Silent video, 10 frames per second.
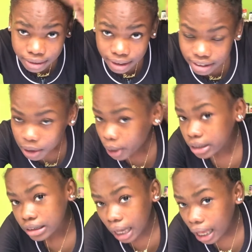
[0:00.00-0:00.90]
this
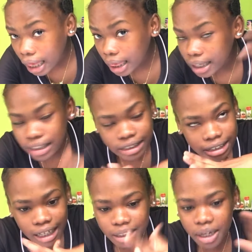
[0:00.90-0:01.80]
hairstyle is
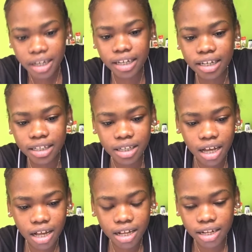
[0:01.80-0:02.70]
not cutting it,
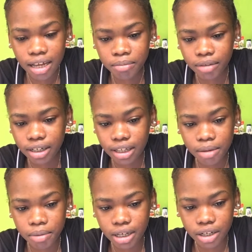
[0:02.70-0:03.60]
y'all. I'm gonna
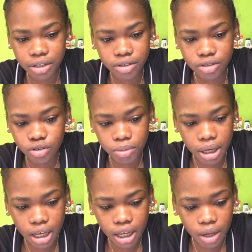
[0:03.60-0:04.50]
get my hair done so bad.
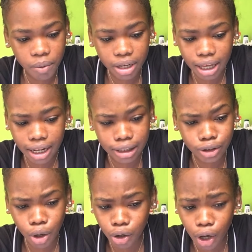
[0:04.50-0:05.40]
I wanna get it
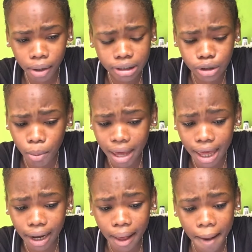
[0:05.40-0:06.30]
so done so bad.